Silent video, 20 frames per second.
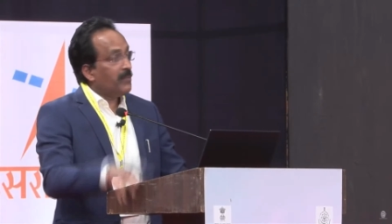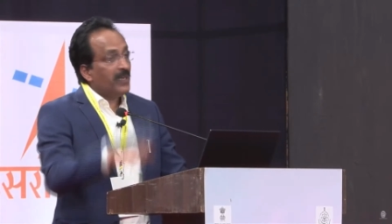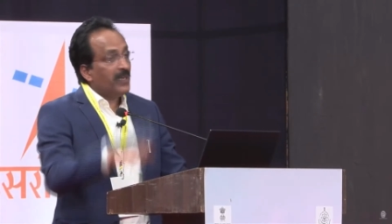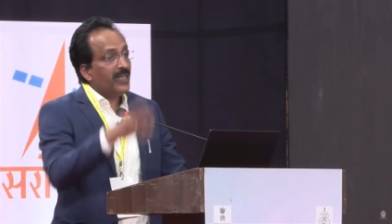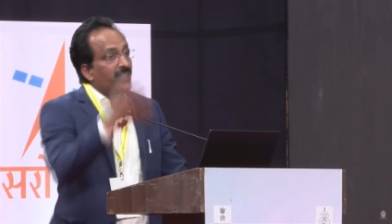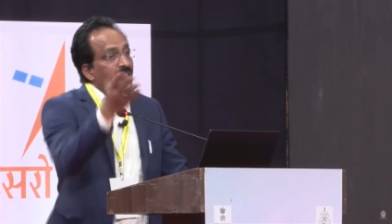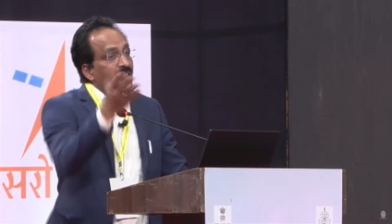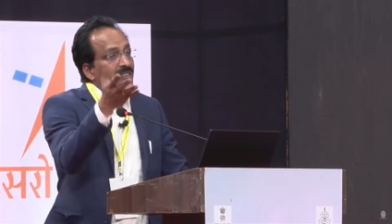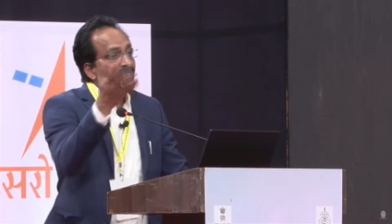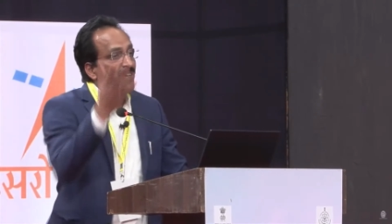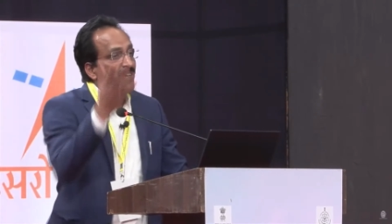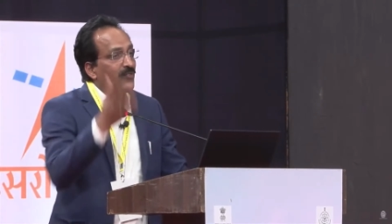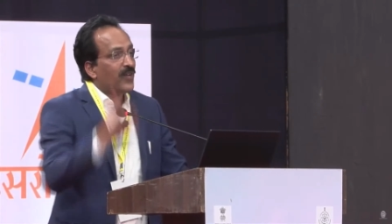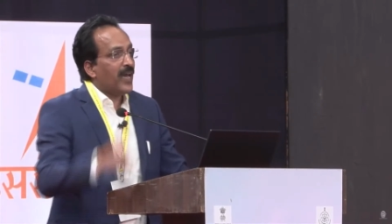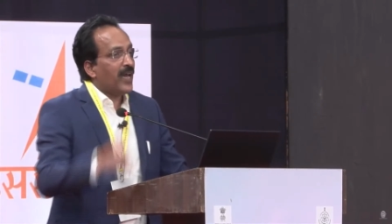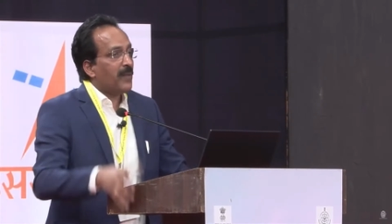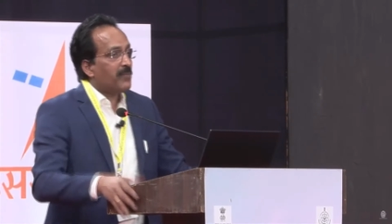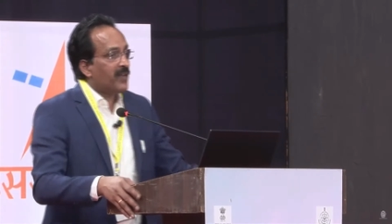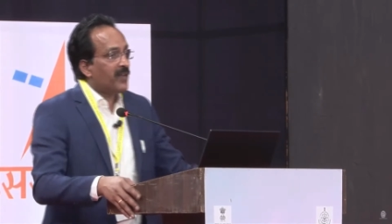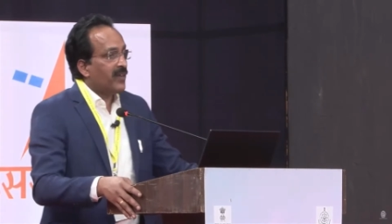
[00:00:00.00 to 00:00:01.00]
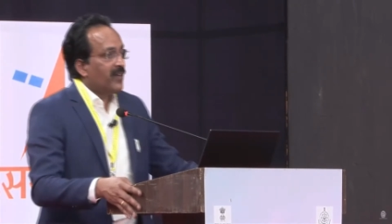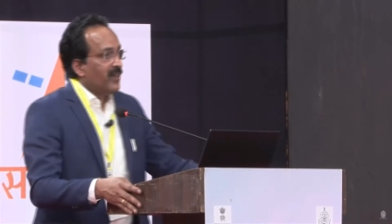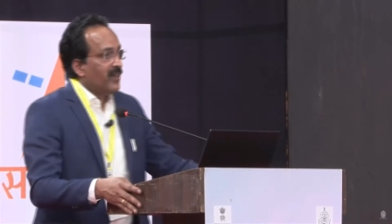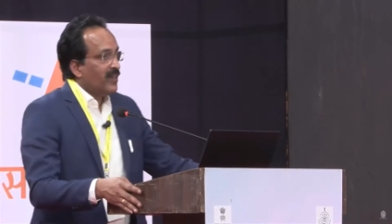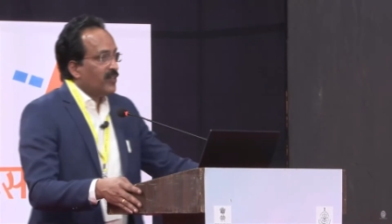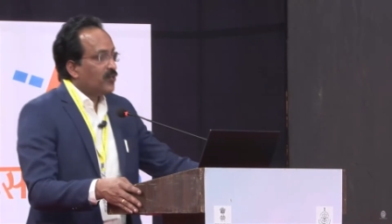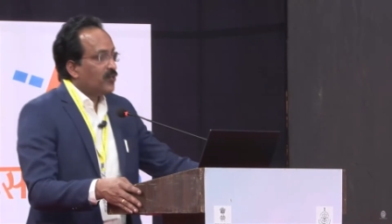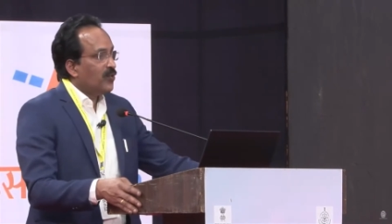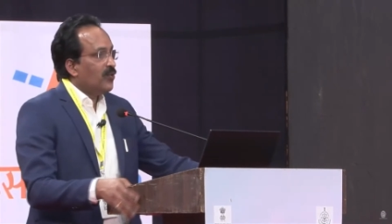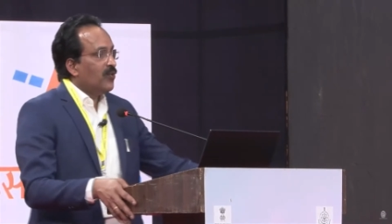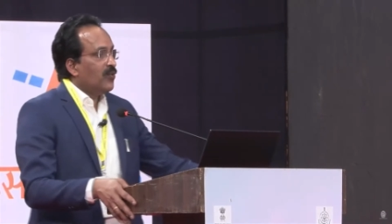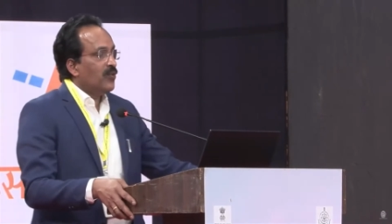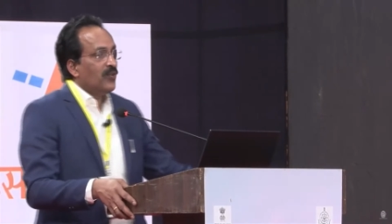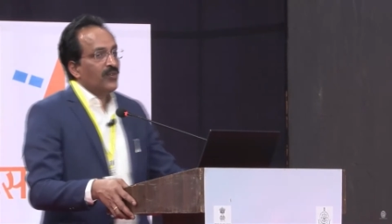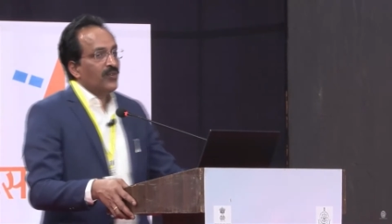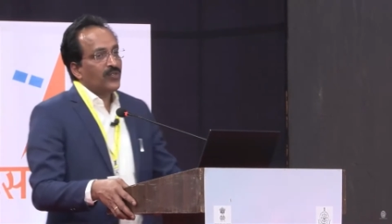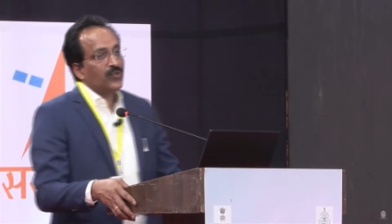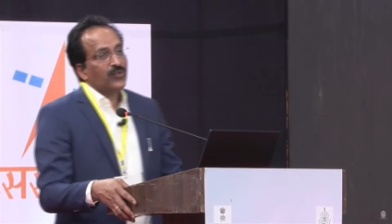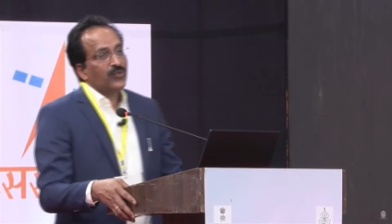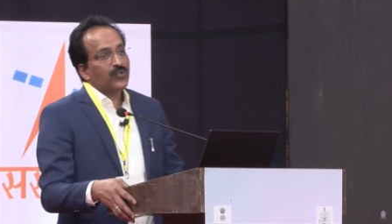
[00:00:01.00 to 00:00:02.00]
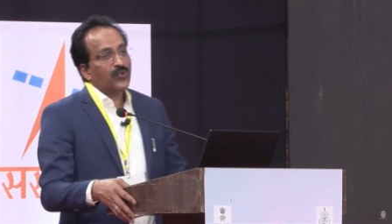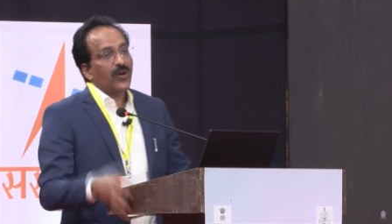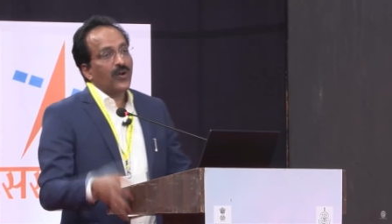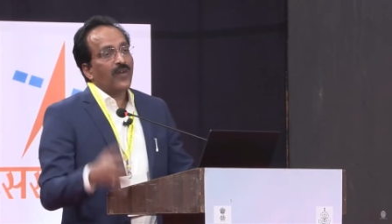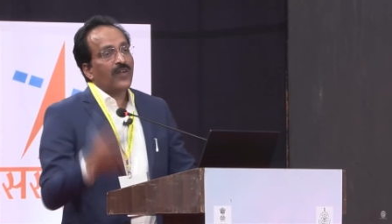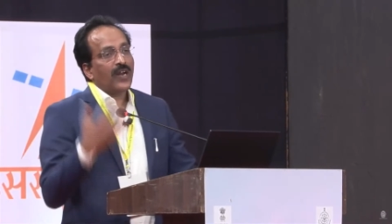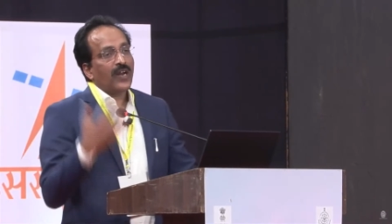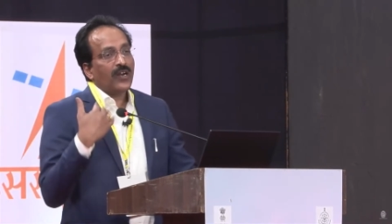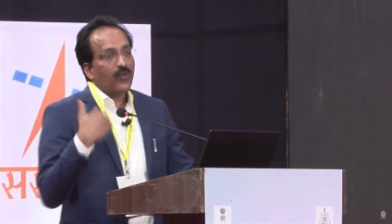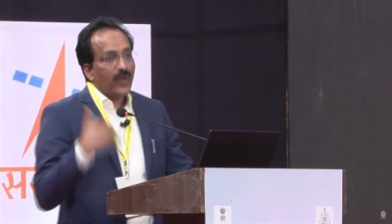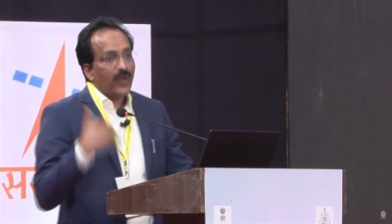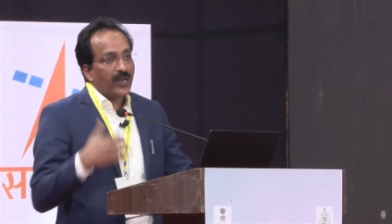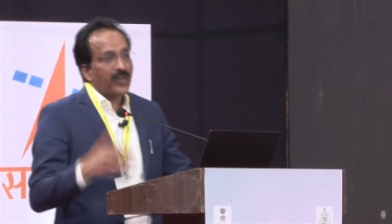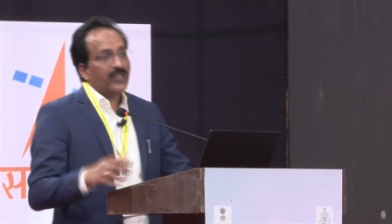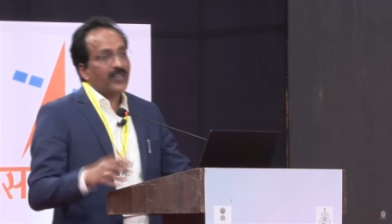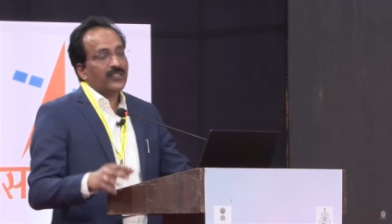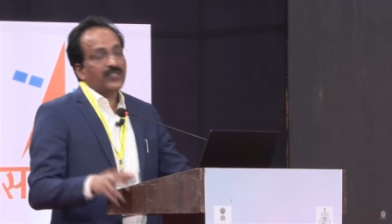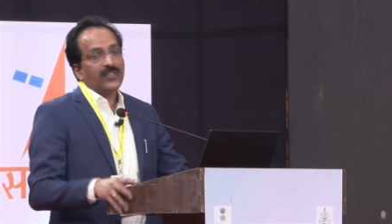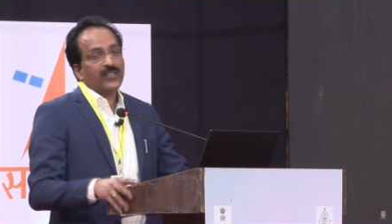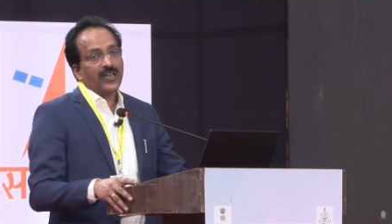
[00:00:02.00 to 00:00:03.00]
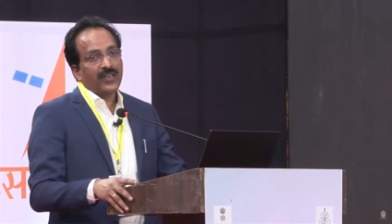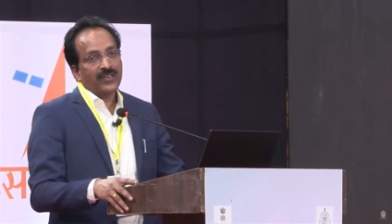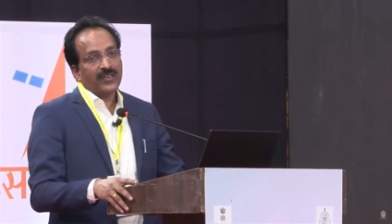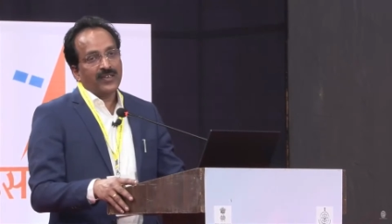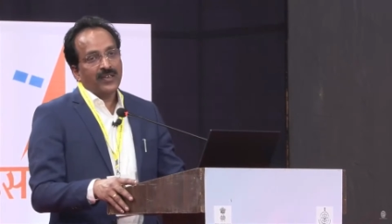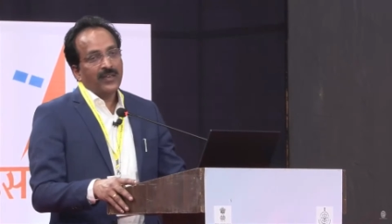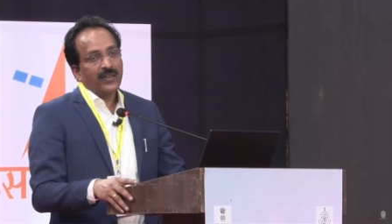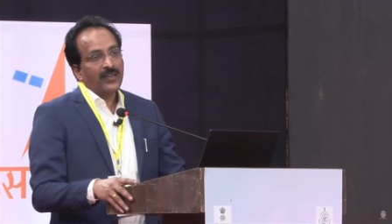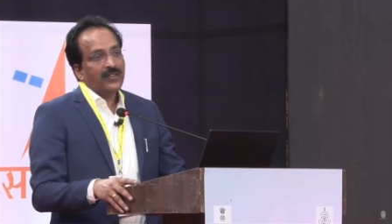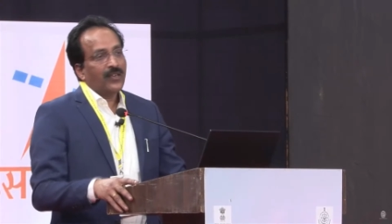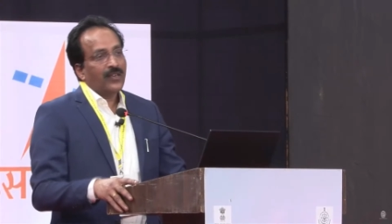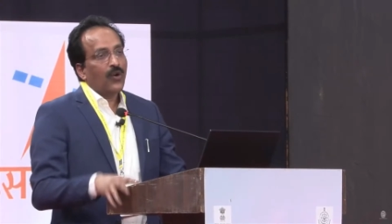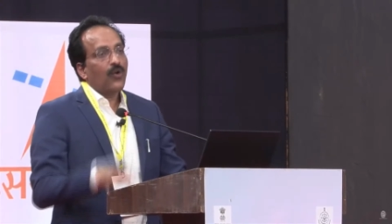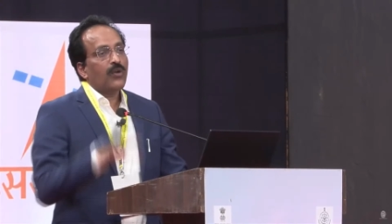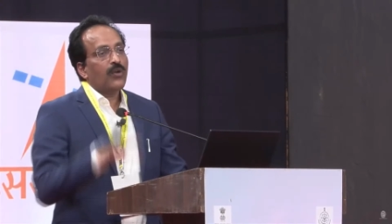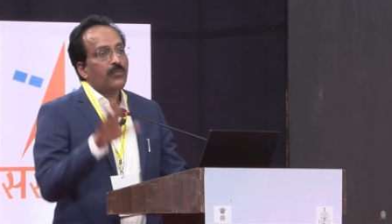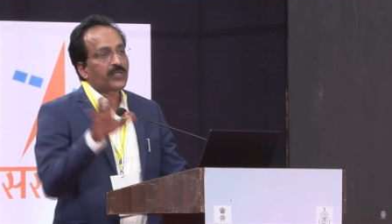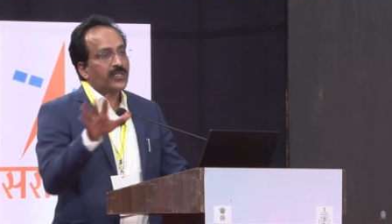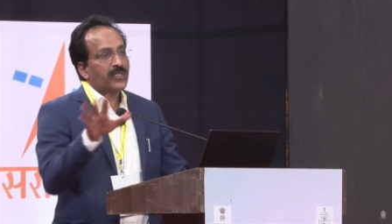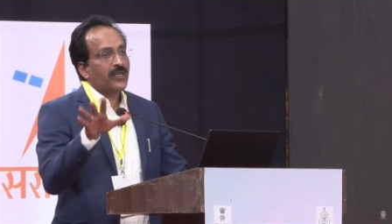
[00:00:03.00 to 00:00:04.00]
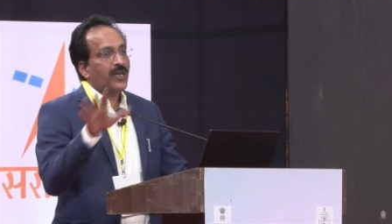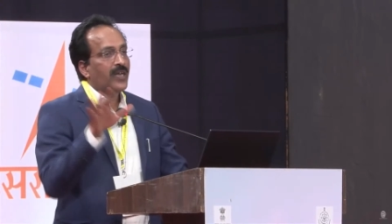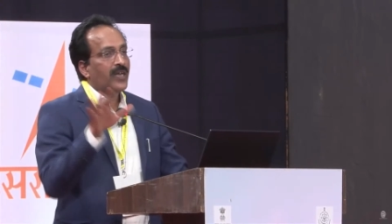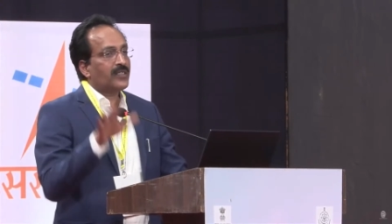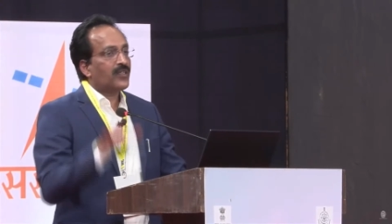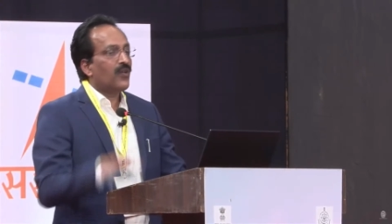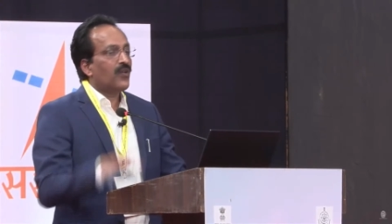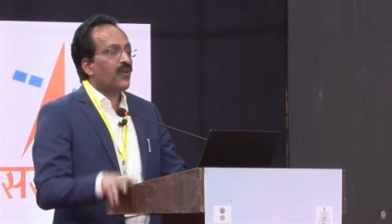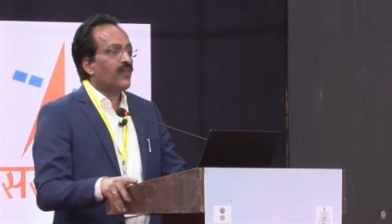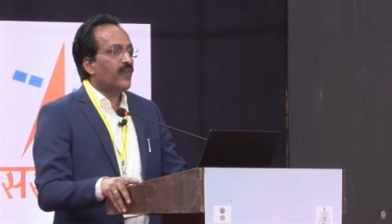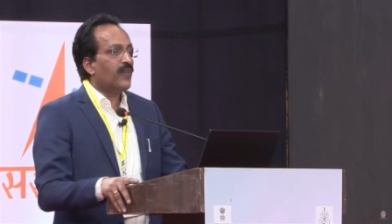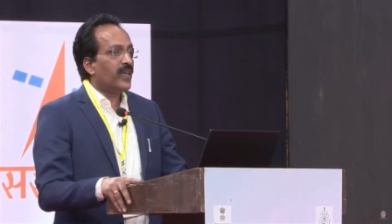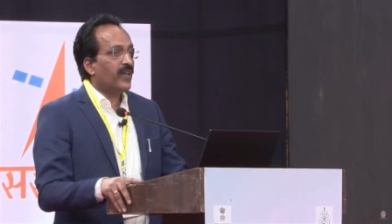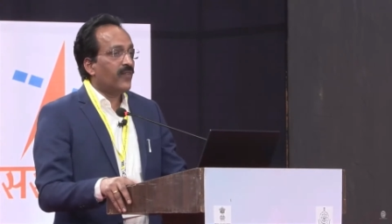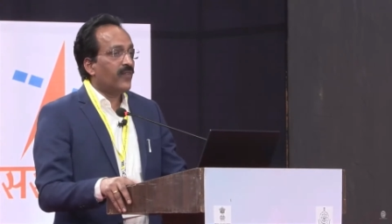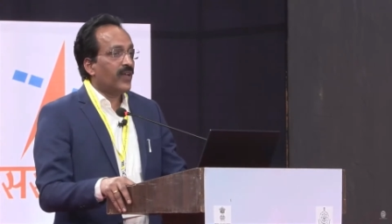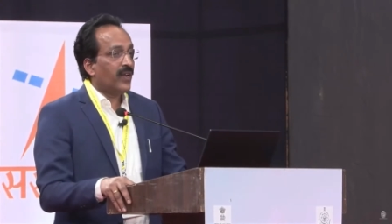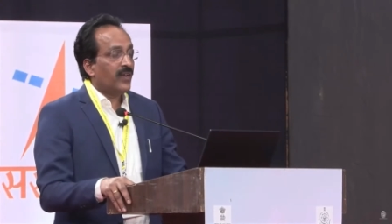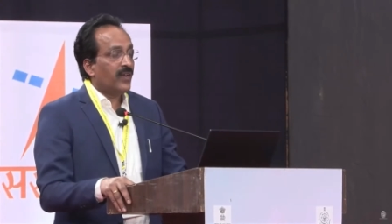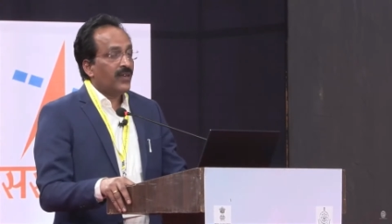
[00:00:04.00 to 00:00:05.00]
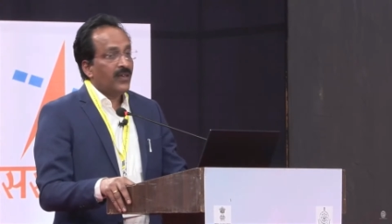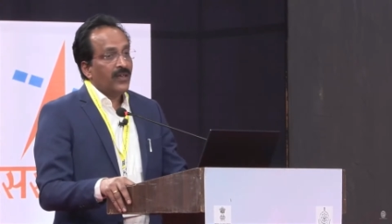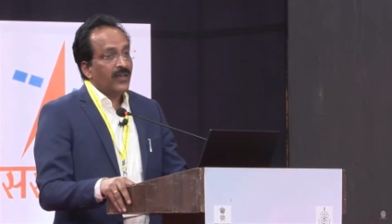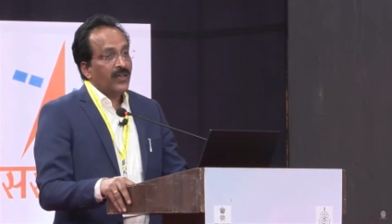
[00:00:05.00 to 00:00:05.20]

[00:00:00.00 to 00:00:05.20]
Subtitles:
Many things have to happen to our advantage, that the whole mission has gone very well.